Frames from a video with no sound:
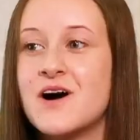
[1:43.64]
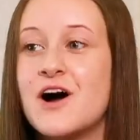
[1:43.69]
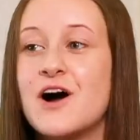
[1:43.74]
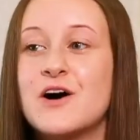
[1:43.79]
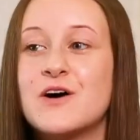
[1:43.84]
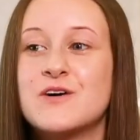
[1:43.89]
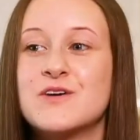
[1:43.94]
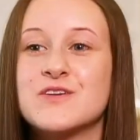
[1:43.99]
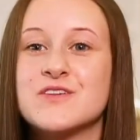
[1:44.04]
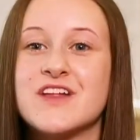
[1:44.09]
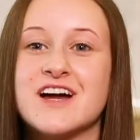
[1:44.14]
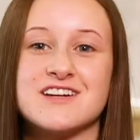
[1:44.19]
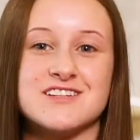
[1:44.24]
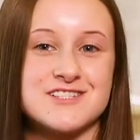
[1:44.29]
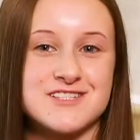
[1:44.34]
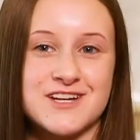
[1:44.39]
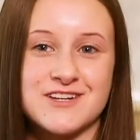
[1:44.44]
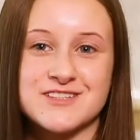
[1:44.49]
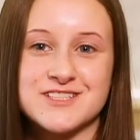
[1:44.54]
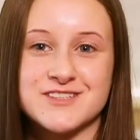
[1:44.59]
oh, that
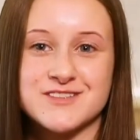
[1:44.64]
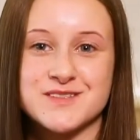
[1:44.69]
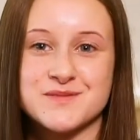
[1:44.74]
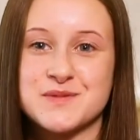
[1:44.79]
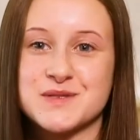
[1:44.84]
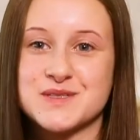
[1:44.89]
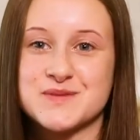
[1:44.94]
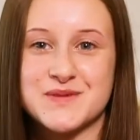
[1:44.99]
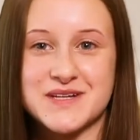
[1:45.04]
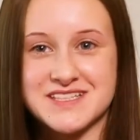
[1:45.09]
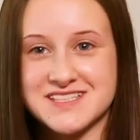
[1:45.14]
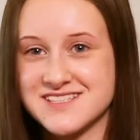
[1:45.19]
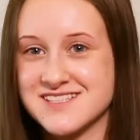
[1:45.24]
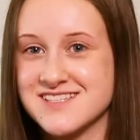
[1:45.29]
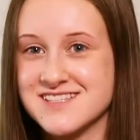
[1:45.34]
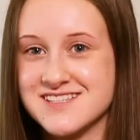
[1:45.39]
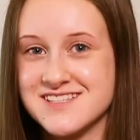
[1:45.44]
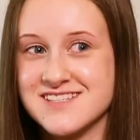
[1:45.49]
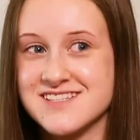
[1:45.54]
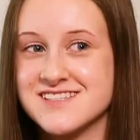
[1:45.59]
shelter was built by the
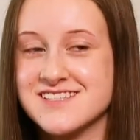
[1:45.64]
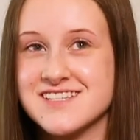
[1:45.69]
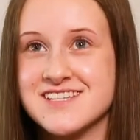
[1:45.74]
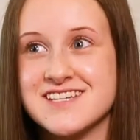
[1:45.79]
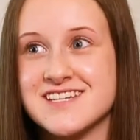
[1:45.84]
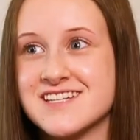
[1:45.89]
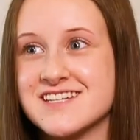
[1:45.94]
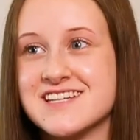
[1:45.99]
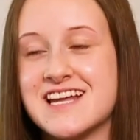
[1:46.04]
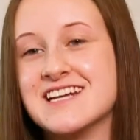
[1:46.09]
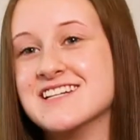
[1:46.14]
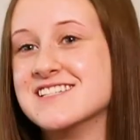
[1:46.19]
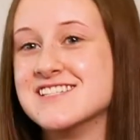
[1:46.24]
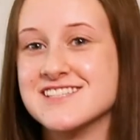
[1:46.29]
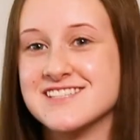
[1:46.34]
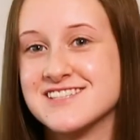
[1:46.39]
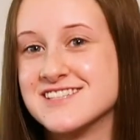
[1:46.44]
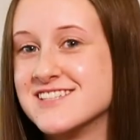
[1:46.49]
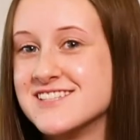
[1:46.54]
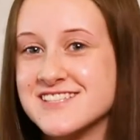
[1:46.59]
CCC in
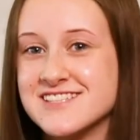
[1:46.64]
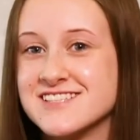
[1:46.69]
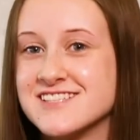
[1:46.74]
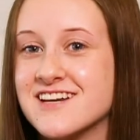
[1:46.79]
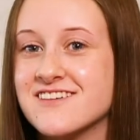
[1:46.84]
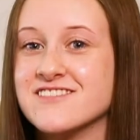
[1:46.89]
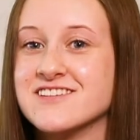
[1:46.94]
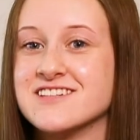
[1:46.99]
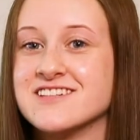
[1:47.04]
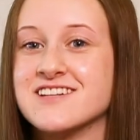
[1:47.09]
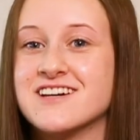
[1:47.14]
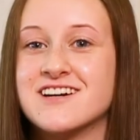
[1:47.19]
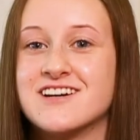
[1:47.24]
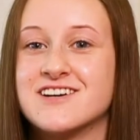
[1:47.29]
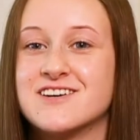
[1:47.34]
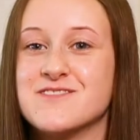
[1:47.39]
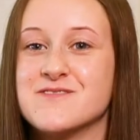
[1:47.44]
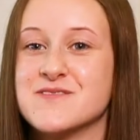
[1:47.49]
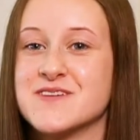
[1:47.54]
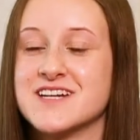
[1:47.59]
1937
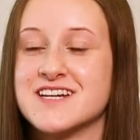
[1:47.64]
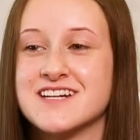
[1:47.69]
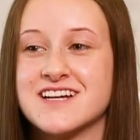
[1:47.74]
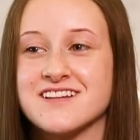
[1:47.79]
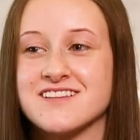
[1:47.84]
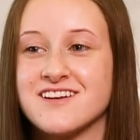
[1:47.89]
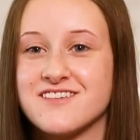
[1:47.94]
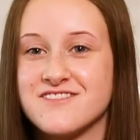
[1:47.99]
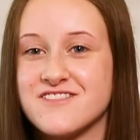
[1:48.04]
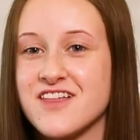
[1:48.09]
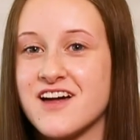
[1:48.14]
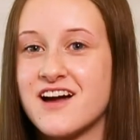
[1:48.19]
um, and I love